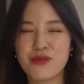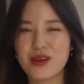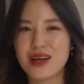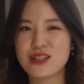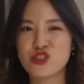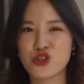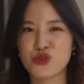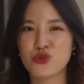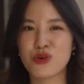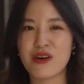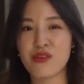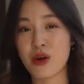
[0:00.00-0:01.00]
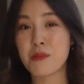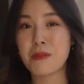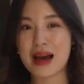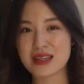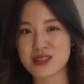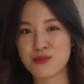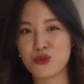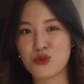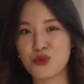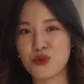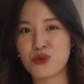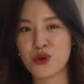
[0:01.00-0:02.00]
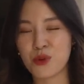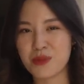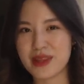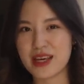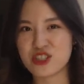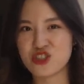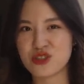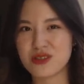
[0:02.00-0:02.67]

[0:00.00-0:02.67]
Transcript: feel like, to a very maximal combination.